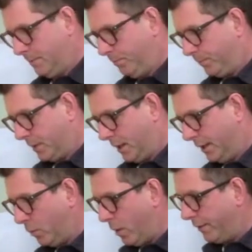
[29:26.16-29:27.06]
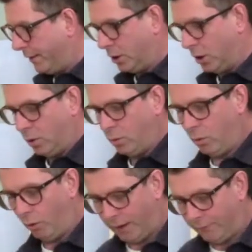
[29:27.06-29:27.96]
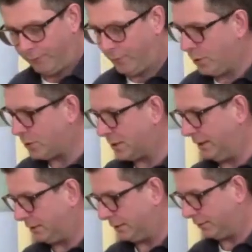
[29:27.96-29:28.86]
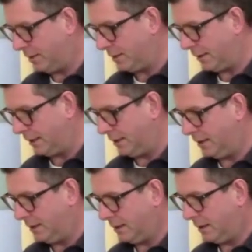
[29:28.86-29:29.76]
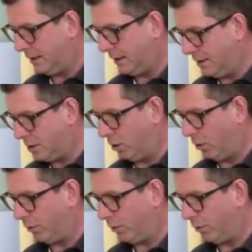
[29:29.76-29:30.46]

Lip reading: And then when they go on that first Easter Sunday, he's gone.